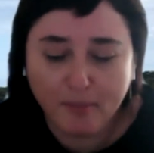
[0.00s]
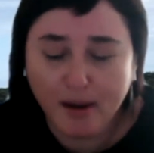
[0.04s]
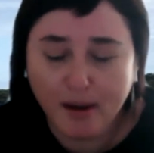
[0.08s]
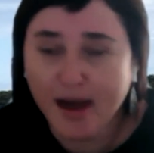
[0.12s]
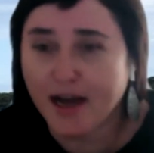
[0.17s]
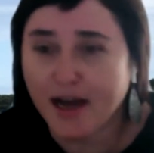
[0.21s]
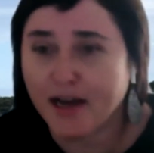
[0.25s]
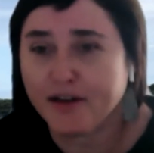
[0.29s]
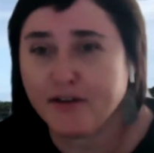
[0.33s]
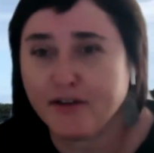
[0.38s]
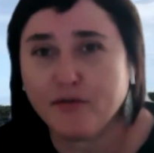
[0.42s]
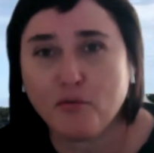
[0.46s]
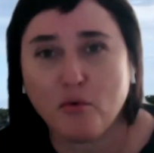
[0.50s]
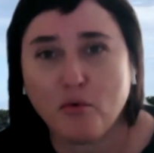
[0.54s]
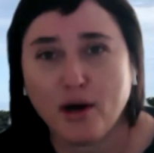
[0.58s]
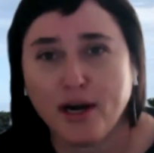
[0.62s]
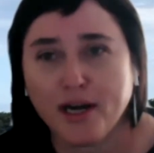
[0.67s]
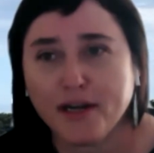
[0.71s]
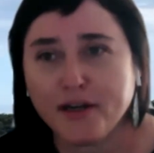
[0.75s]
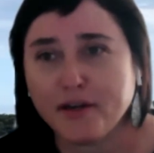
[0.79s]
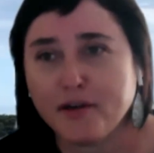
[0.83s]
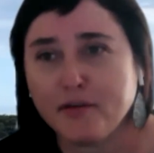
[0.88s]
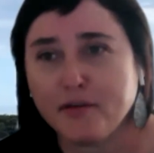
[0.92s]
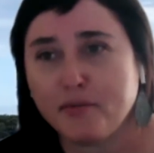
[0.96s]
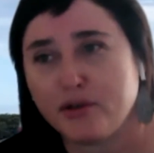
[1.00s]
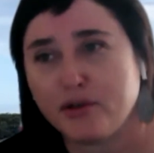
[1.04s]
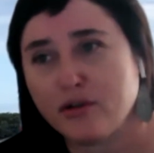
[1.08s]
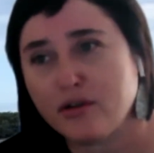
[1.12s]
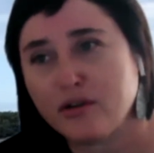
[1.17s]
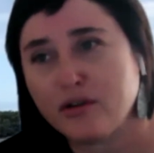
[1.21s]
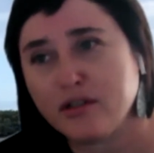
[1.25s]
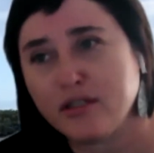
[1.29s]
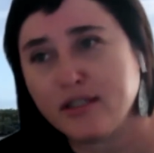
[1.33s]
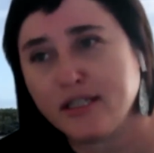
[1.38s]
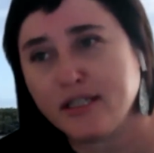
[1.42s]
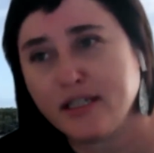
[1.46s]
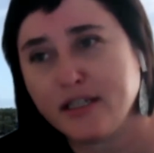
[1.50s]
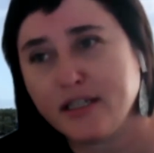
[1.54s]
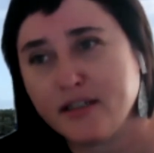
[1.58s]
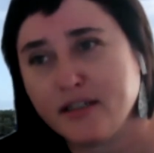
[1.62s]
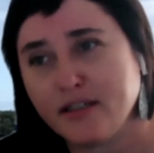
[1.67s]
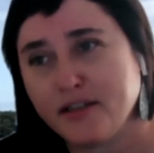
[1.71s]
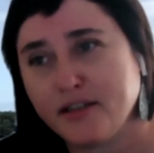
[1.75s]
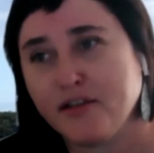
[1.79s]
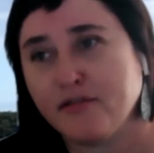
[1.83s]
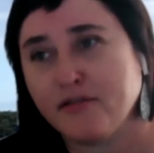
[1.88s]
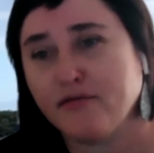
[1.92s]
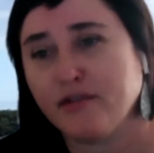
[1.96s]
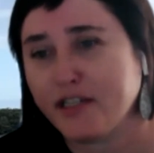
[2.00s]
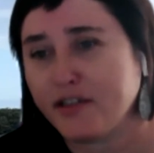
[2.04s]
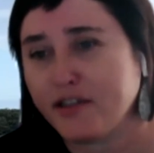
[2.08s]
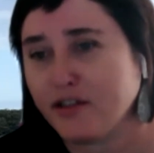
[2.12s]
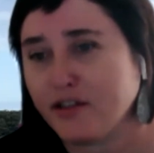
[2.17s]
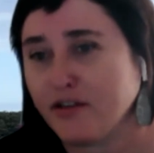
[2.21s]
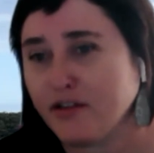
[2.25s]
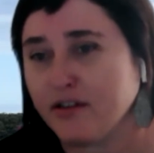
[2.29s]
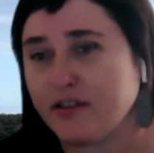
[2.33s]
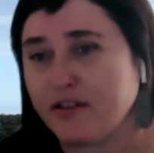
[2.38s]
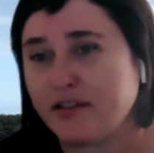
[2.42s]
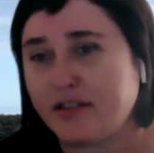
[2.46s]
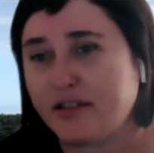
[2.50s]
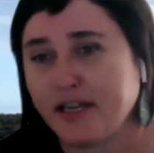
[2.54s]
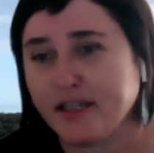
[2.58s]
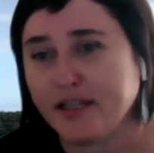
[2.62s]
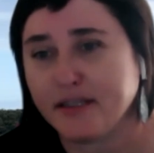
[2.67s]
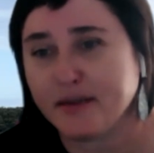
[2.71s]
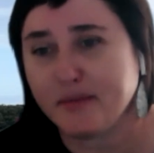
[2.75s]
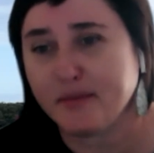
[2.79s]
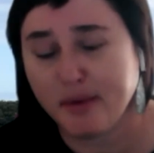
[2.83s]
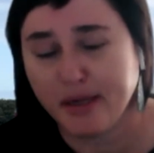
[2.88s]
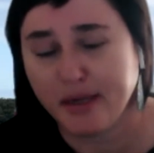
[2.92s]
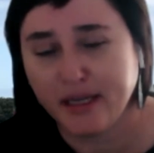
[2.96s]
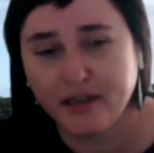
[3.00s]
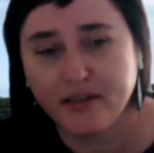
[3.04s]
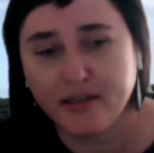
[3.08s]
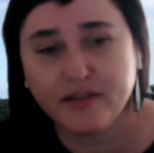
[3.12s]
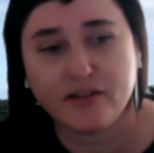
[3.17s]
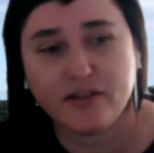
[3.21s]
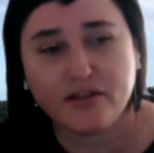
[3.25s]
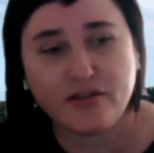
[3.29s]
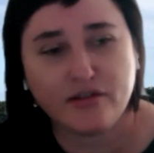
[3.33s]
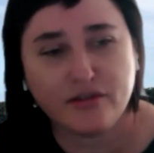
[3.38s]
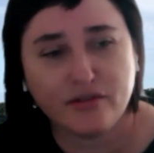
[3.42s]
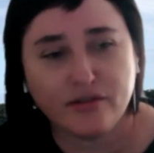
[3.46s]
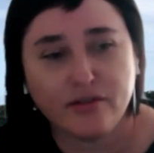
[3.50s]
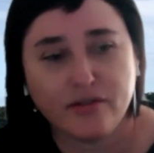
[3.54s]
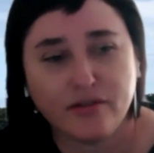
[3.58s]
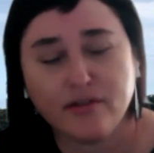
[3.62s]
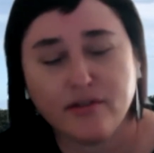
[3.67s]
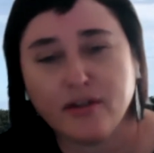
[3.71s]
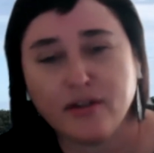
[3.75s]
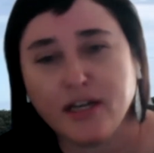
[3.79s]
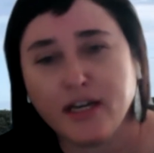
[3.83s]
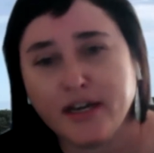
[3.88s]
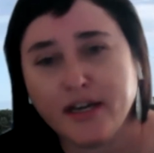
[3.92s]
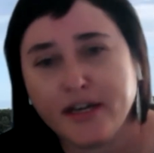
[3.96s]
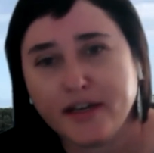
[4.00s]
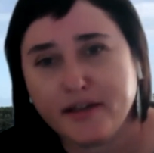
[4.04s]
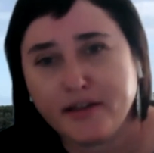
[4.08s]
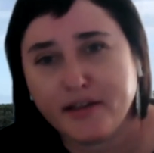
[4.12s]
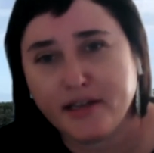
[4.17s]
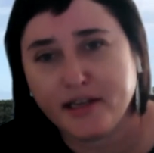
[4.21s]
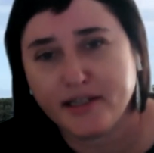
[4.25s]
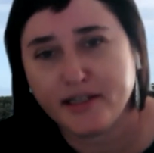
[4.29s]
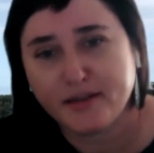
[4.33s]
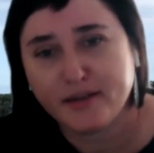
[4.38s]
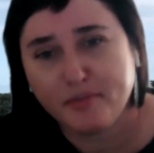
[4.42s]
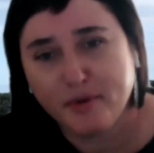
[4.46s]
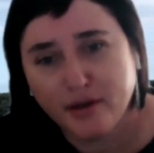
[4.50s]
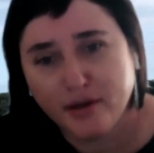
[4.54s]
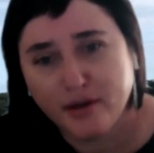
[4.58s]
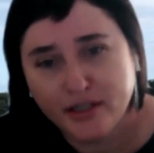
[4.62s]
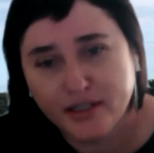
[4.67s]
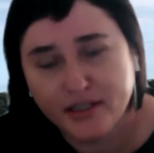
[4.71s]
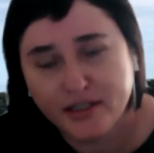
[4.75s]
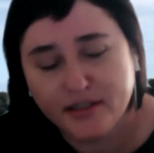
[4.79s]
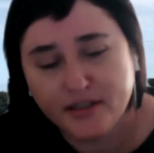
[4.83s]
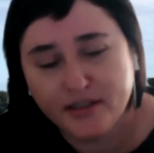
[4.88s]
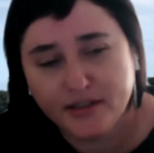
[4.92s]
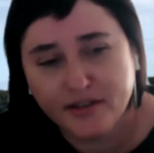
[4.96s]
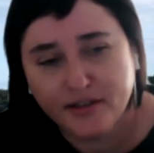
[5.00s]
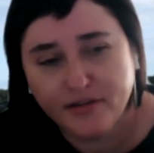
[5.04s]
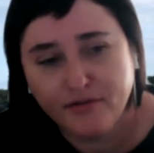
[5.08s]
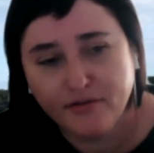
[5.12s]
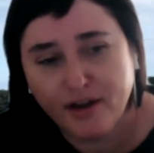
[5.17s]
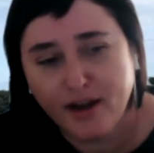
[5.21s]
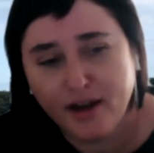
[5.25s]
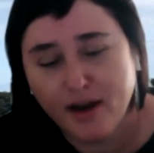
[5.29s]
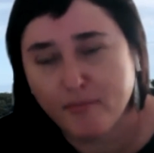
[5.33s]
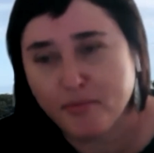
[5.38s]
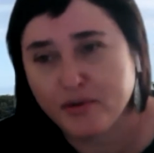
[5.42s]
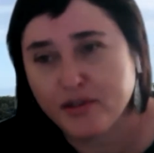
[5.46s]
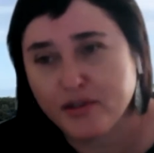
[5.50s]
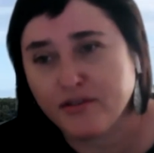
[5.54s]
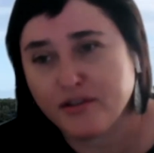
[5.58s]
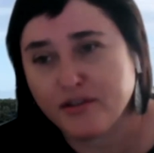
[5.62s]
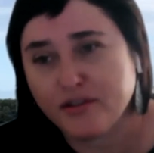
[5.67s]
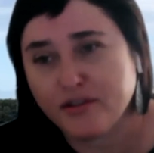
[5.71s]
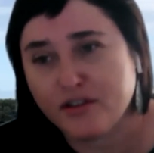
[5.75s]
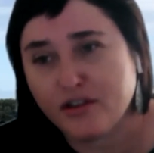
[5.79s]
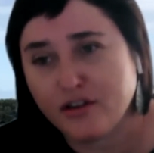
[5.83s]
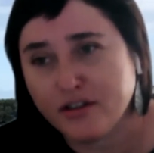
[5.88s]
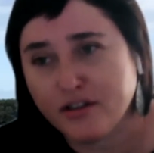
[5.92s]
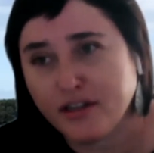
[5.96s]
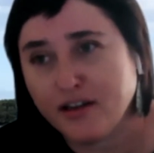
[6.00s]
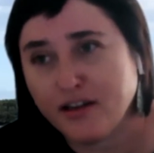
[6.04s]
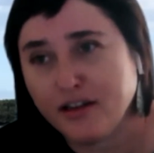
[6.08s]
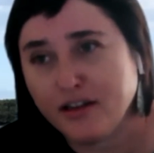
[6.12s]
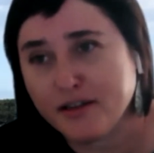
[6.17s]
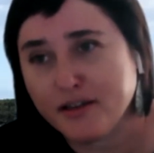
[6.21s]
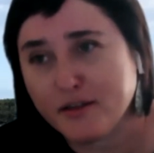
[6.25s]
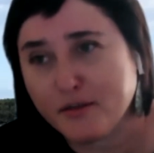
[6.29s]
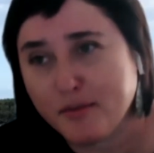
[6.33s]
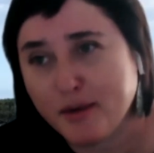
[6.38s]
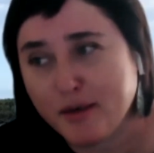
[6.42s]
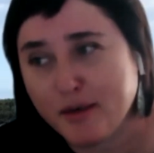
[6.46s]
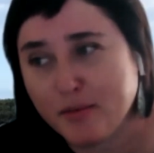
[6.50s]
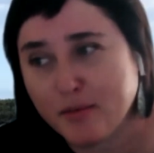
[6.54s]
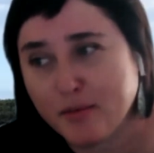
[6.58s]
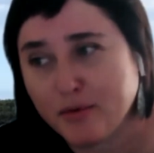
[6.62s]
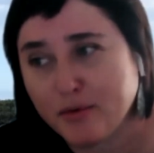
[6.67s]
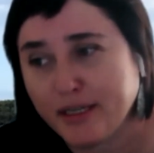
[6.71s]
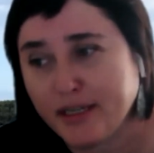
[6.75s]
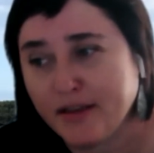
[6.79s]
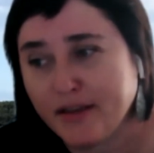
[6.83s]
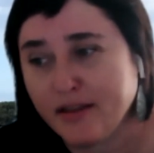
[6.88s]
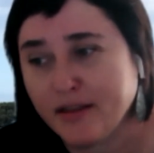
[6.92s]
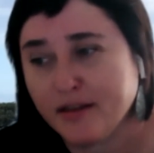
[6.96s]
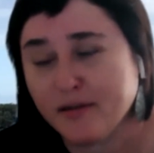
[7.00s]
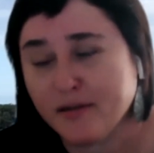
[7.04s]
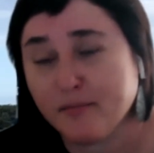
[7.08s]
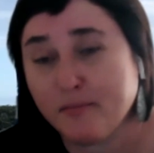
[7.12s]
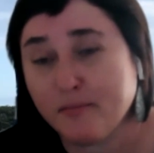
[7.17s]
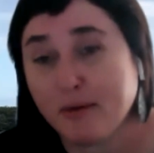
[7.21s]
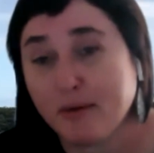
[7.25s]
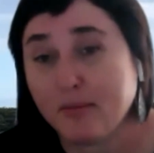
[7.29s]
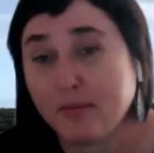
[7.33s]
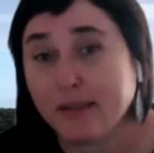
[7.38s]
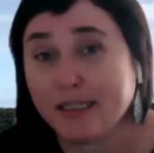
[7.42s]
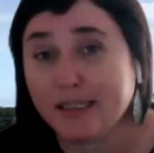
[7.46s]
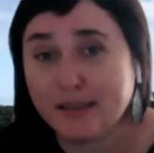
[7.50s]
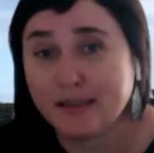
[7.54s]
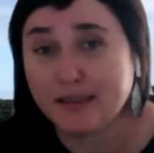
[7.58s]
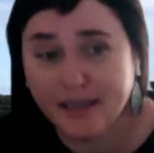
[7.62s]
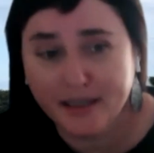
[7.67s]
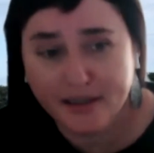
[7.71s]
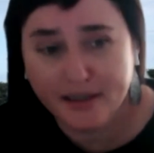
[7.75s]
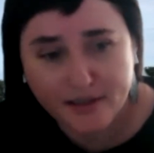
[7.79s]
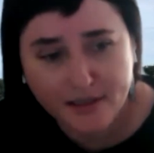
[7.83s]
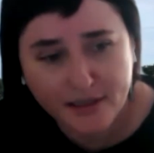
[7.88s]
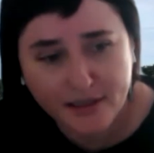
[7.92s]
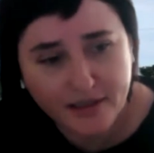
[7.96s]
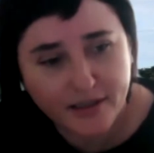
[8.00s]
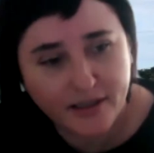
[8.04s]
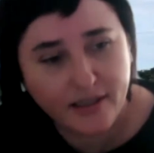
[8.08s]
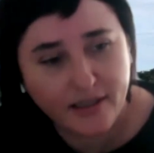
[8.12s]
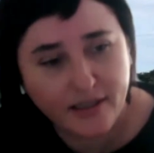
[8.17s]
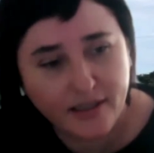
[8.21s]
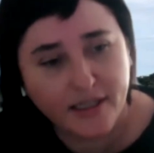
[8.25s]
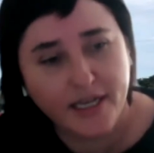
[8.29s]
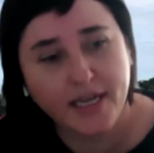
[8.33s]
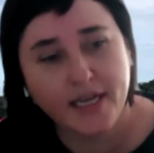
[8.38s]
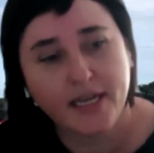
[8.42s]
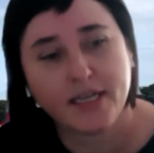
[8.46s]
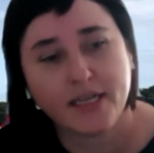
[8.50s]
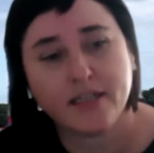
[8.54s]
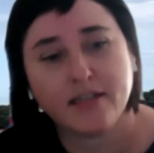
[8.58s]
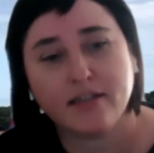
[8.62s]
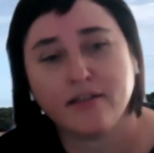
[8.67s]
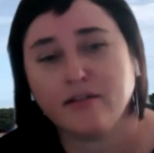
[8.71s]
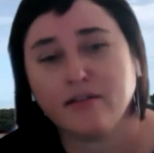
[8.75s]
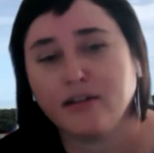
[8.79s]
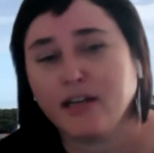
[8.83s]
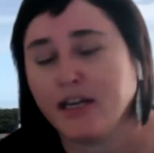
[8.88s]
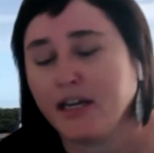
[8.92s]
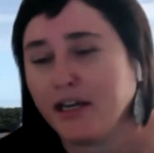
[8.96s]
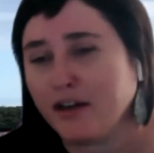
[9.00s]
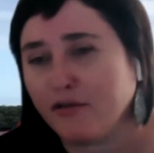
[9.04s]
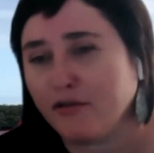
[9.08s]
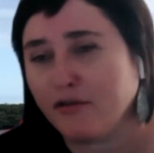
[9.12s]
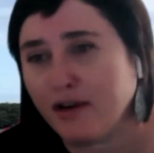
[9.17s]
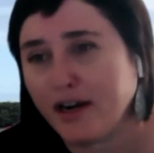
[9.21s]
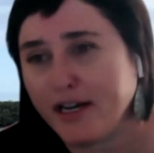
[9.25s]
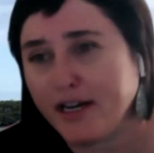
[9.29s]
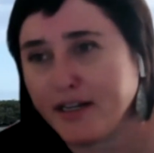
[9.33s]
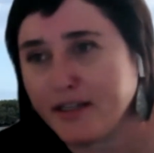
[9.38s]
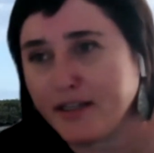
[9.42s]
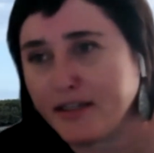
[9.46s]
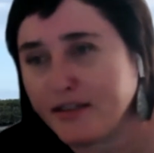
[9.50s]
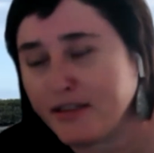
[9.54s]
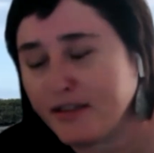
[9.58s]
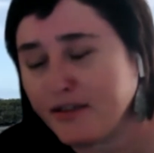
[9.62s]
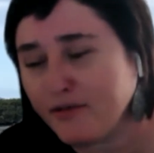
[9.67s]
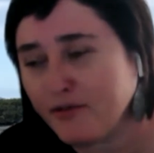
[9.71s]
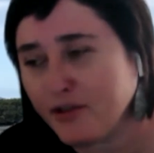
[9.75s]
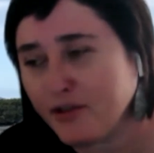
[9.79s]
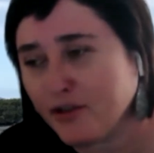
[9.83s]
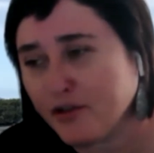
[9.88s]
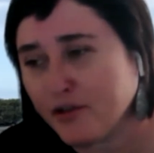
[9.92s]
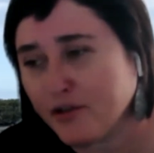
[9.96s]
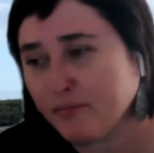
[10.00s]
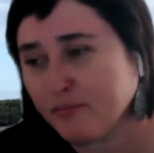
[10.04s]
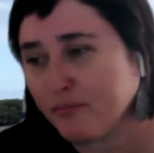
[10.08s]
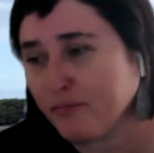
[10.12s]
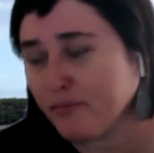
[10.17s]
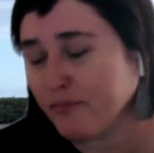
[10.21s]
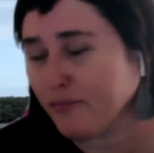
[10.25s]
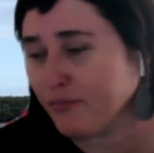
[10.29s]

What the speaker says: part of wider bureaucracies, and the research that speaks to the experiences of Aboriginal and Torres Strait Islander people in the public sector can raise, you know,